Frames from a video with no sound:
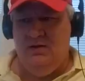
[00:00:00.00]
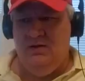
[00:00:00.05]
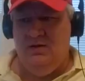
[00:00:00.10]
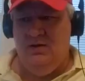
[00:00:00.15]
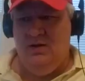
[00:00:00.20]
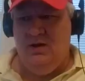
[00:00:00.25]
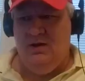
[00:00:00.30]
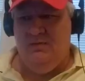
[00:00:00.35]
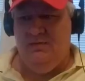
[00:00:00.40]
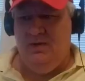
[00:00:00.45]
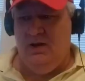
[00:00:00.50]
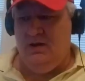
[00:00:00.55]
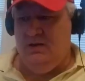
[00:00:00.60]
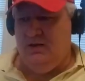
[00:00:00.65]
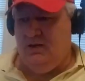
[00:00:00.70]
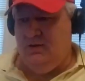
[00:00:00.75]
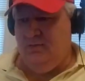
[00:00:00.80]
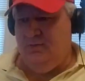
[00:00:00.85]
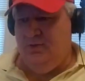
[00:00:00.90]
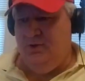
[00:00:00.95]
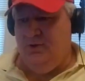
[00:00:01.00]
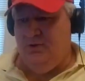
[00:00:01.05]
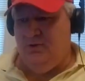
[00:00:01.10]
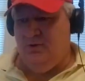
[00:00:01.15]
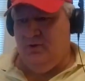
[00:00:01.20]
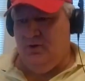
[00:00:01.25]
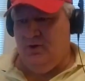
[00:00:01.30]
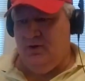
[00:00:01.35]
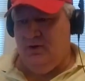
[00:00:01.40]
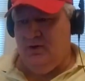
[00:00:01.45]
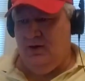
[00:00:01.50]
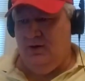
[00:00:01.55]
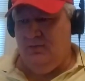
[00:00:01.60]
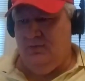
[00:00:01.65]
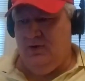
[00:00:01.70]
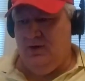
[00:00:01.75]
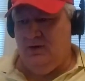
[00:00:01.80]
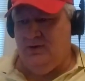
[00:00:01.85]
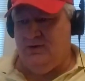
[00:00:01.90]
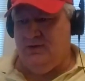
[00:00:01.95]
I've got the computer on and I'm
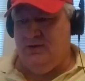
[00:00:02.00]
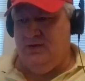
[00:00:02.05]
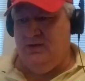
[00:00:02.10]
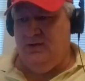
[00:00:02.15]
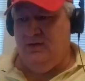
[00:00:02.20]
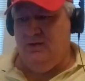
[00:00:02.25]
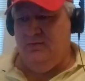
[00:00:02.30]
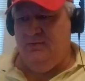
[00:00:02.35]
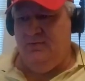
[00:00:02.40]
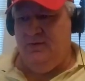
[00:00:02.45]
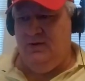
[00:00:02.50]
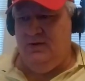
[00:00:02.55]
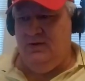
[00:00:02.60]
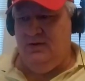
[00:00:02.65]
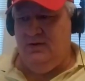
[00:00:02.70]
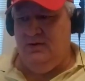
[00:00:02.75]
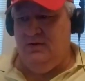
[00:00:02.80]
not seeing a feed.